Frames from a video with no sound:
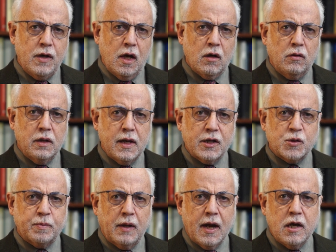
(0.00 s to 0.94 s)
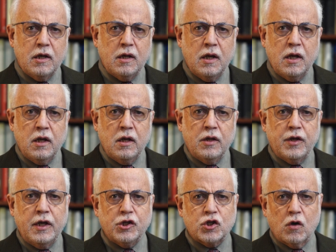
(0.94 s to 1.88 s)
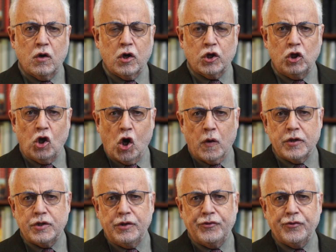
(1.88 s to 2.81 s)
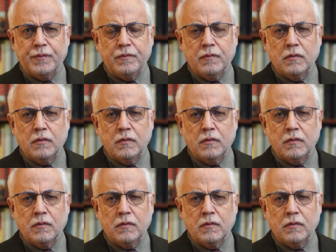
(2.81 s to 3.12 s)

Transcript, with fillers: not only explained the historical origins,